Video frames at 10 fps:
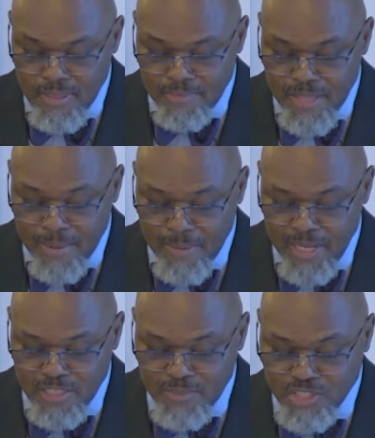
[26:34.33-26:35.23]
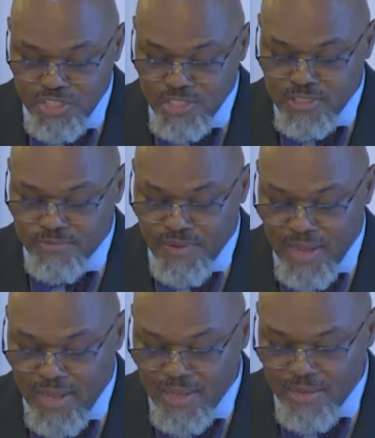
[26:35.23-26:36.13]
thou mightest be
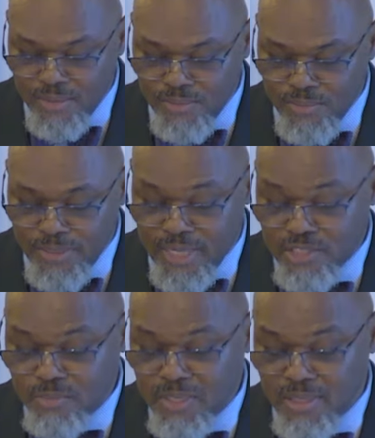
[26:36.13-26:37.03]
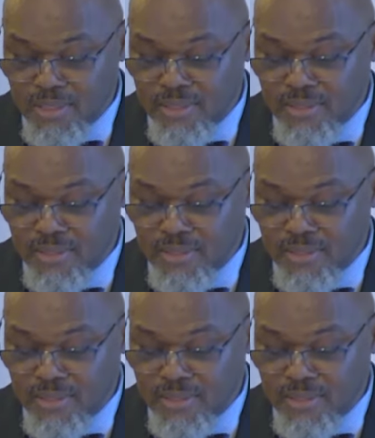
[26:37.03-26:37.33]
justified when thou speak.